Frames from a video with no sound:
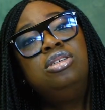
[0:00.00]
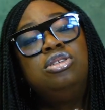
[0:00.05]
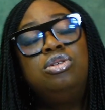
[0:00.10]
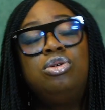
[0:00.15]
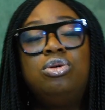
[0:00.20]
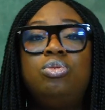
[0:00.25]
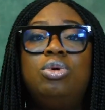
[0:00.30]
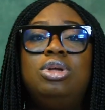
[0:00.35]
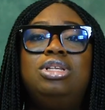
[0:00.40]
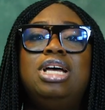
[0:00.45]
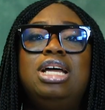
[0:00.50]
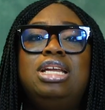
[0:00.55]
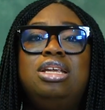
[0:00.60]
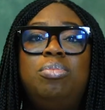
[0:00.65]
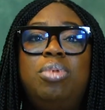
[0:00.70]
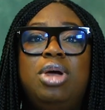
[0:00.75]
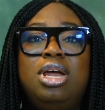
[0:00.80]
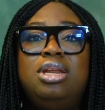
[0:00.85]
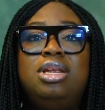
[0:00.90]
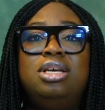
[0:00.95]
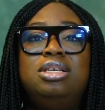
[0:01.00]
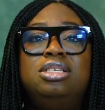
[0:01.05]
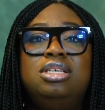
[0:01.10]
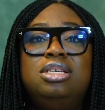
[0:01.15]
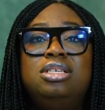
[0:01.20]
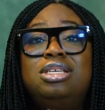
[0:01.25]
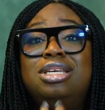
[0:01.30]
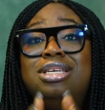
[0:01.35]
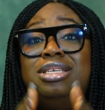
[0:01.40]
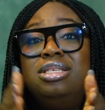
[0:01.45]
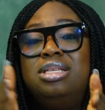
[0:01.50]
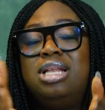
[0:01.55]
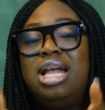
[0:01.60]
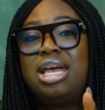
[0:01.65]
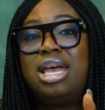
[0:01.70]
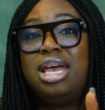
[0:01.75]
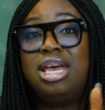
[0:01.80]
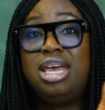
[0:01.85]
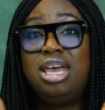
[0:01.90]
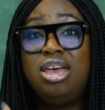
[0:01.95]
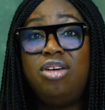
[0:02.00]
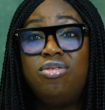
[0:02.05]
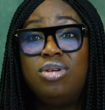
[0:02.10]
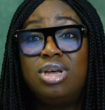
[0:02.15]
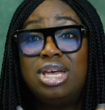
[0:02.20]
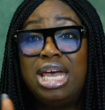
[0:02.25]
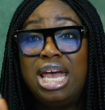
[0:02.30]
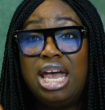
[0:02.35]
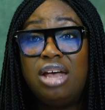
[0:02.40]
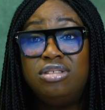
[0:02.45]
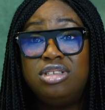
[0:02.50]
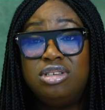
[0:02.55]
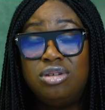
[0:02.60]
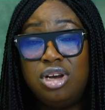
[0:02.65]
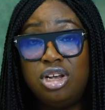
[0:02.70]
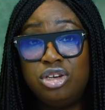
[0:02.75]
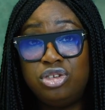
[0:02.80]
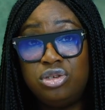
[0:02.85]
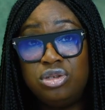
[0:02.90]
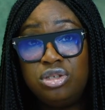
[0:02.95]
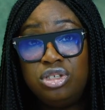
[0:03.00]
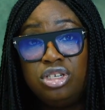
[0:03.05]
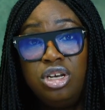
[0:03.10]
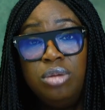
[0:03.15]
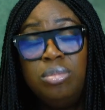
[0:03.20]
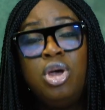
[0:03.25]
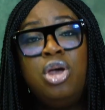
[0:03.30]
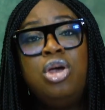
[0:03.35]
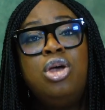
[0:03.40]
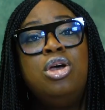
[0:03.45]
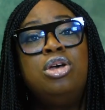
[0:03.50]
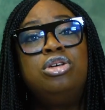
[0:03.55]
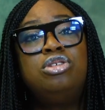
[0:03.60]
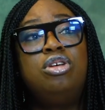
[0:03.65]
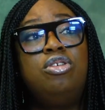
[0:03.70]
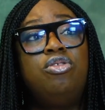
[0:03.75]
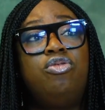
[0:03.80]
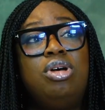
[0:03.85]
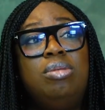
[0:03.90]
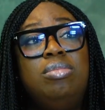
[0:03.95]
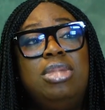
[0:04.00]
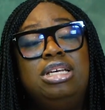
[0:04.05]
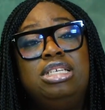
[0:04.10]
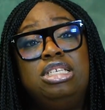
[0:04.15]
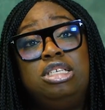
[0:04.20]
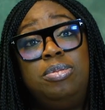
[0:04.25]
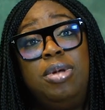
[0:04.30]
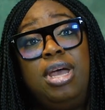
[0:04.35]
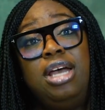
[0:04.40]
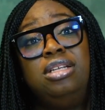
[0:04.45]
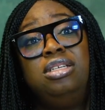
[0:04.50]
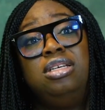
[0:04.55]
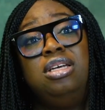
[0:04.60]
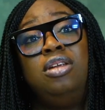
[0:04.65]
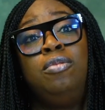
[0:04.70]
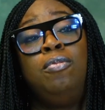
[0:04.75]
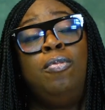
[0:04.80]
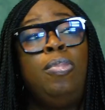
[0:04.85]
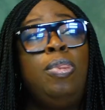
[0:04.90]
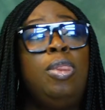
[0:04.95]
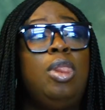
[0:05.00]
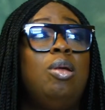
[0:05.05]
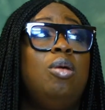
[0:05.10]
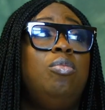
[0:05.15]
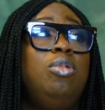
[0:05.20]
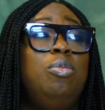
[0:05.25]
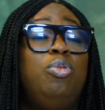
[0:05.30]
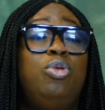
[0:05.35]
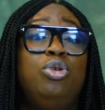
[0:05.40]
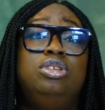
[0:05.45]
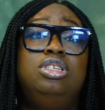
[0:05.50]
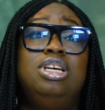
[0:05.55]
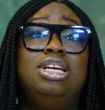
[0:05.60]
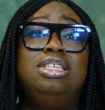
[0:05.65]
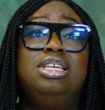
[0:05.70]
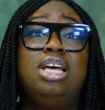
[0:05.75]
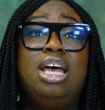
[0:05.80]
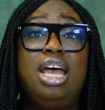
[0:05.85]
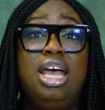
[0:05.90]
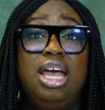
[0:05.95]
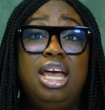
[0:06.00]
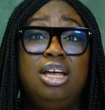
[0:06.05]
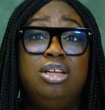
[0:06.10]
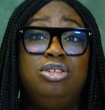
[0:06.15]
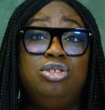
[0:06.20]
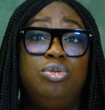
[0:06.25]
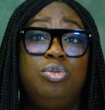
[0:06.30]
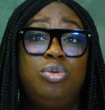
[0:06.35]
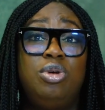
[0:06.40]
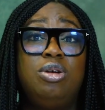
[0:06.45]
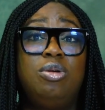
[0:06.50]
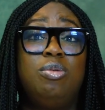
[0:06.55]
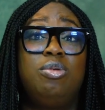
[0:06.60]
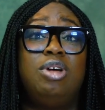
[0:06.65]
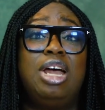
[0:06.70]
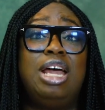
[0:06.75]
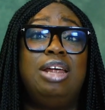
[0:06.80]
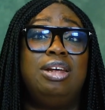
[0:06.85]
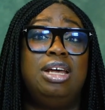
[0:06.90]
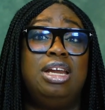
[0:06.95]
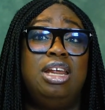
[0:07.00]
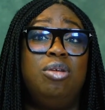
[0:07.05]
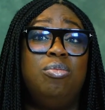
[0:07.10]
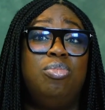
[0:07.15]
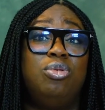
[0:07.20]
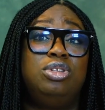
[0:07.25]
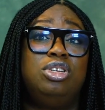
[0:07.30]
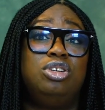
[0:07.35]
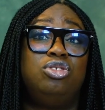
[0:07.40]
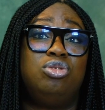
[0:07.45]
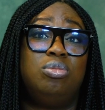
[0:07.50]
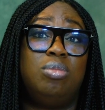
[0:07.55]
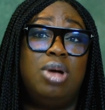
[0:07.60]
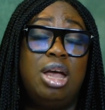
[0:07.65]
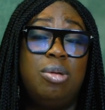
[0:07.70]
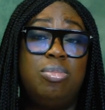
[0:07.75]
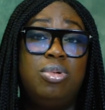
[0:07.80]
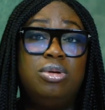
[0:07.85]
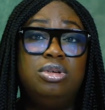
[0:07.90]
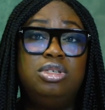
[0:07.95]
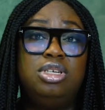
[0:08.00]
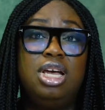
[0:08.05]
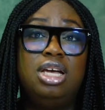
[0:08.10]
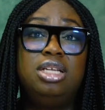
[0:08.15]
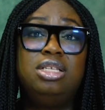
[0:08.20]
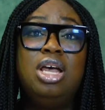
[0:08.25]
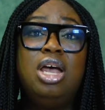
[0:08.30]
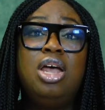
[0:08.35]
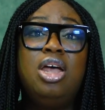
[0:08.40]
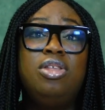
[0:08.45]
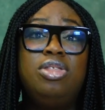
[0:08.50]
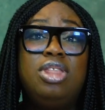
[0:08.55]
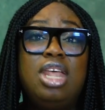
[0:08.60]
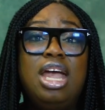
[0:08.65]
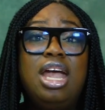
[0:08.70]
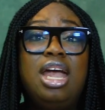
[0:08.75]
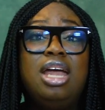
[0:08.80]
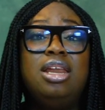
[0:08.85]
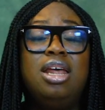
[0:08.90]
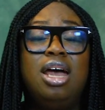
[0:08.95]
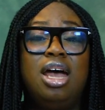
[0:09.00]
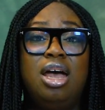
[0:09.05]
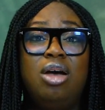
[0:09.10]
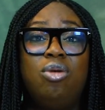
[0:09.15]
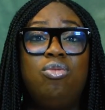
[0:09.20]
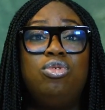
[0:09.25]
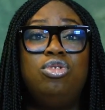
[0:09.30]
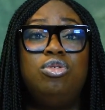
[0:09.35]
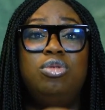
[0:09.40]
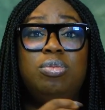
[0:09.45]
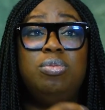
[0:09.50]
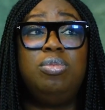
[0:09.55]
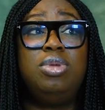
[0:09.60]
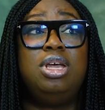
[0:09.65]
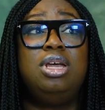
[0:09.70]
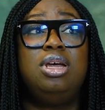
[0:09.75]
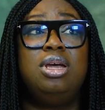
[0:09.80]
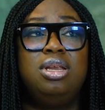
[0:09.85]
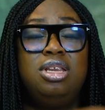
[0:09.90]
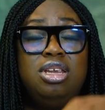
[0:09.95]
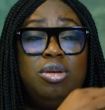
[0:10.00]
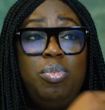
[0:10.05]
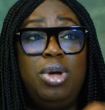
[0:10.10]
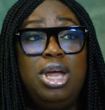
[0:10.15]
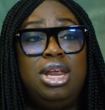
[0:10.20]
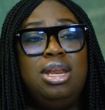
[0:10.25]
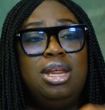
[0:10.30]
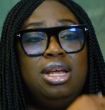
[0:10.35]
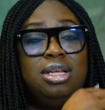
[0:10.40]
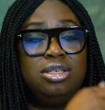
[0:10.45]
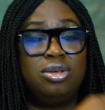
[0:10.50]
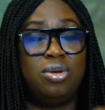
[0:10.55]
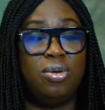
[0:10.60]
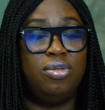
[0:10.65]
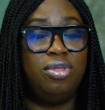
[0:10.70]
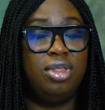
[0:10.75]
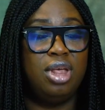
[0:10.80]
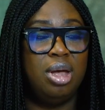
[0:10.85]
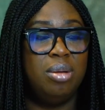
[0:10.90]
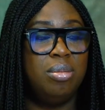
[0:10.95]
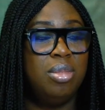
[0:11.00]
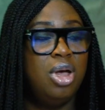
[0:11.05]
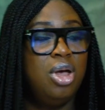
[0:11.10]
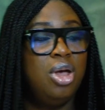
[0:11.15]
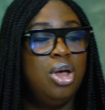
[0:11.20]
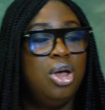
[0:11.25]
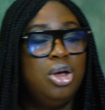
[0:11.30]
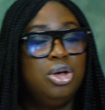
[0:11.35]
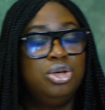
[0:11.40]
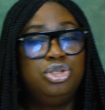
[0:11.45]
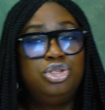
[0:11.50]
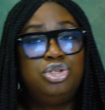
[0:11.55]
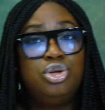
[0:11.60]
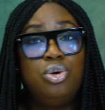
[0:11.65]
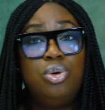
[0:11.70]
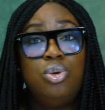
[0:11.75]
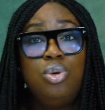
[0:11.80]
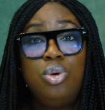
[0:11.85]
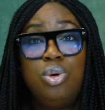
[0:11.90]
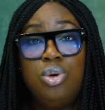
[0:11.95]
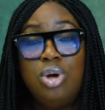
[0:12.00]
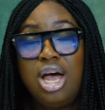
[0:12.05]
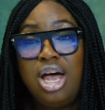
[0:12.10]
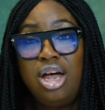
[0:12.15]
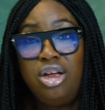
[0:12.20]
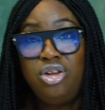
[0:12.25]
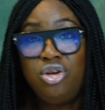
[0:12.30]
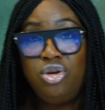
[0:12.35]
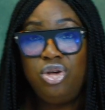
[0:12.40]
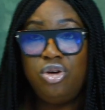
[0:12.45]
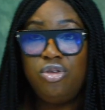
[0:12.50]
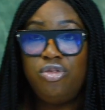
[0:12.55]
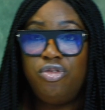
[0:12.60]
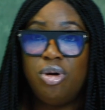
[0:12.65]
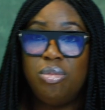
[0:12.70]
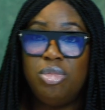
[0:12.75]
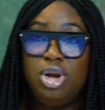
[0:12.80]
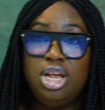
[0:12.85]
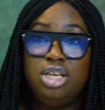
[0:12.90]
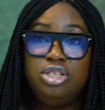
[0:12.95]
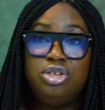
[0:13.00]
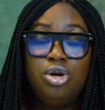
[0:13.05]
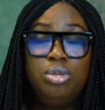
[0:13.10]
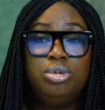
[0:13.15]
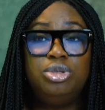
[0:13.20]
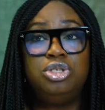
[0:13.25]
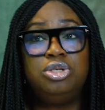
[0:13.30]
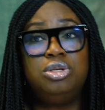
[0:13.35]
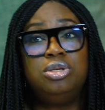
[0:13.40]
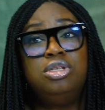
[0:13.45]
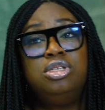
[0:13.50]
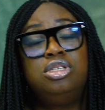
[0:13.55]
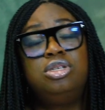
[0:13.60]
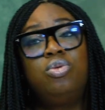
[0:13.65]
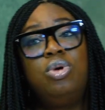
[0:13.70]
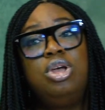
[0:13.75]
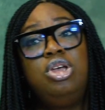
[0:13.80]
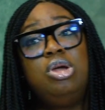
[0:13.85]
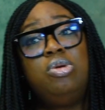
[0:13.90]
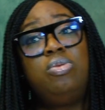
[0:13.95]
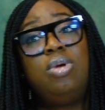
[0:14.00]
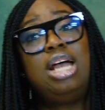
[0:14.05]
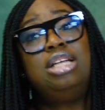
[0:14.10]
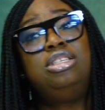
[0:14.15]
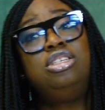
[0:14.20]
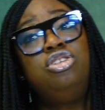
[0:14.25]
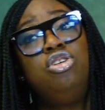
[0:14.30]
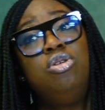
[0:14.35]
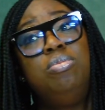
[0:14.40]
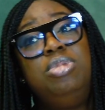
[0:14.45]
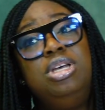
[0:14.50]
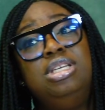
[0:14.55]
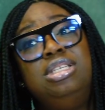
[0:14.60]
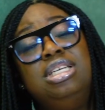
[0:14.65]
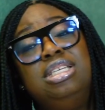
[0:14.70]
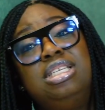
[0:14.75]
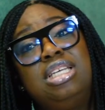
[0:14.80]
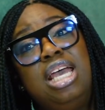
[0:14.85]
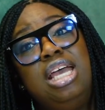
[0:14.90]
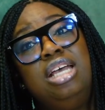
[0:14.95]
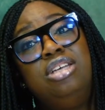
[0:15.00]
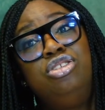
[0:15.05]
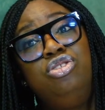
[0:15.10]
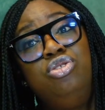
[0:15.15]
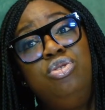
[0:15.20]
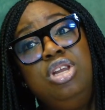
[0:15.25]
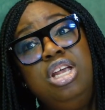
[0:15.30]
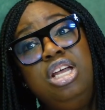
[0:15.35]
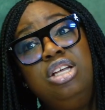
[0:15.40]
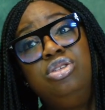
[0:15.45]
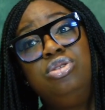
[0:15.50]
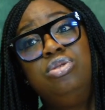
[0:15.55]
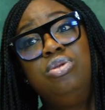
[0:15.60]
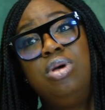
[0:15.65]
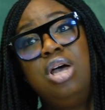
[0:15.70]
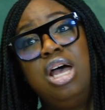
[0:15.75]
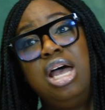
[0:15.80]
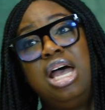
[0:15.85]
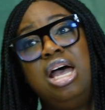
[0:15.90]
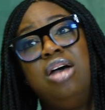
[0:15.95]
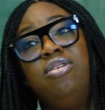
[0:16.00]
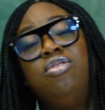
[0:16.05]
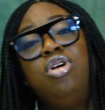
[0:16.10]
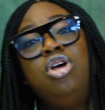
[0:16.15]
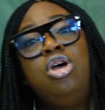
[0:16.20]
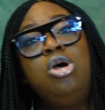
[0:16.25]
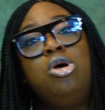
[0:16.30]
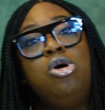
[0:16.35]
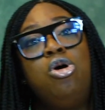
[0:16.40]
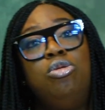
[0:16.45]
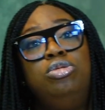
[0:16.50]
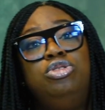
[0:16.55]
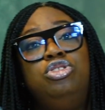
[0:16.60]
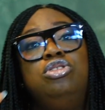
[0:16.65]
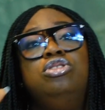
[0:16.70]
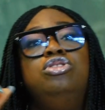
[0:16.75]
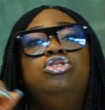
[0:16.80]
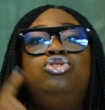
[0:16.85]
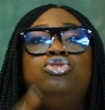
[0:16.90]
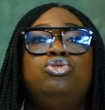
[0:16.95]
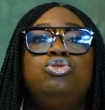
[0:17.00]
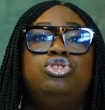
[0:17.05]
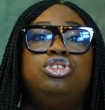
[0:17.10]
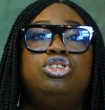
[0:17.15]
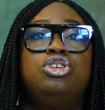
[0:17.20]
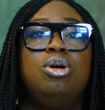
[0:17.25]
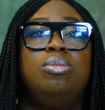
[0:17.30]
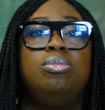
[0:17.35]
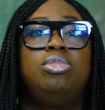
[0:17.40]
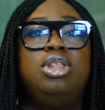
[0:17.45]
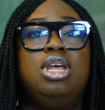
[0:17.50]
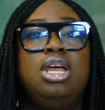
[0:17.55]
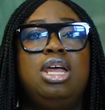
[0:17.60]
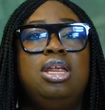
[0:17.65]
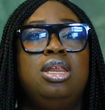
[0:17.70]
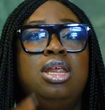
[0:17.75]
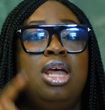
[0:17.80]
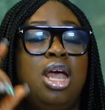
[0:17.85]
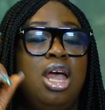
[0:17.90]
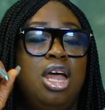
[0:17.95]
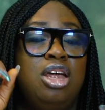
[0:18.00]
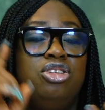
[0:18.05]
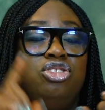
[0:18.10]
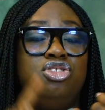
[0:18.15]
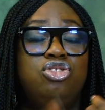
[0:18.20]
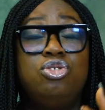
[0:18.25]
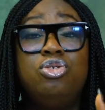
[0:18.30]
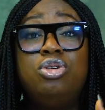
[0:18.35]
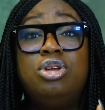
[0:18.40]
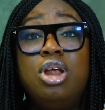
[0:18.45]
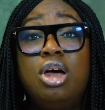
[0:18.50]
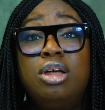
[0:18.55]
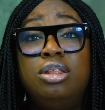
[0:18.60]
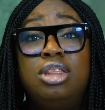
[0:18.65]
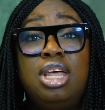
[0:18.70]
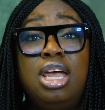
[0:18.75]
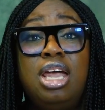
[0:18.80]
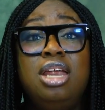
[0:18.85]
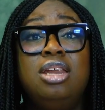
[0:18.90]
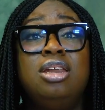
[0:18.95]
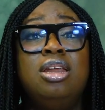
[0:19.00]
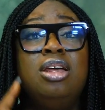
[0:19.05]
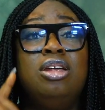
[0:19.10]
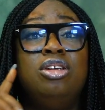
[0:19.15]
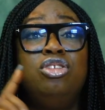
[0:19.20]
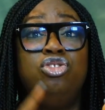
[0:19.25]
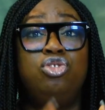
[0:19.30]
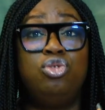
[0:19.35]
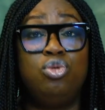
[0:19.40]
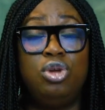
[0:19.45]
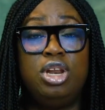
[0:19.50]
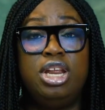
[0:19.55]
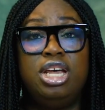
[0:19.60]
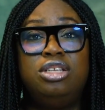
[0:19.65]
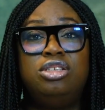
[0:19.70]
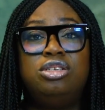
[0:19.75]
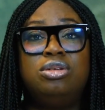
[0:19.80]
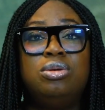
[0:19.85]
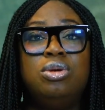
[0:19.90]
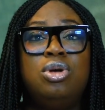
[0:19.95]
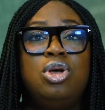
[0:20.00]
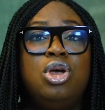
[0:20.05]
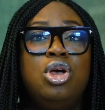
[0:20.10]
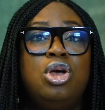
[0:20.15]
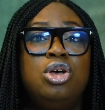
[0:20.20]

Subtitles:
So what are dependencies? It's like a give and get relationship. So if I'm expecting maybe project A to provide an input into my project, then I would be dependent on them. So how do you formulate options? When you're writing your business case, you need to have option: do something, do nothing, do little.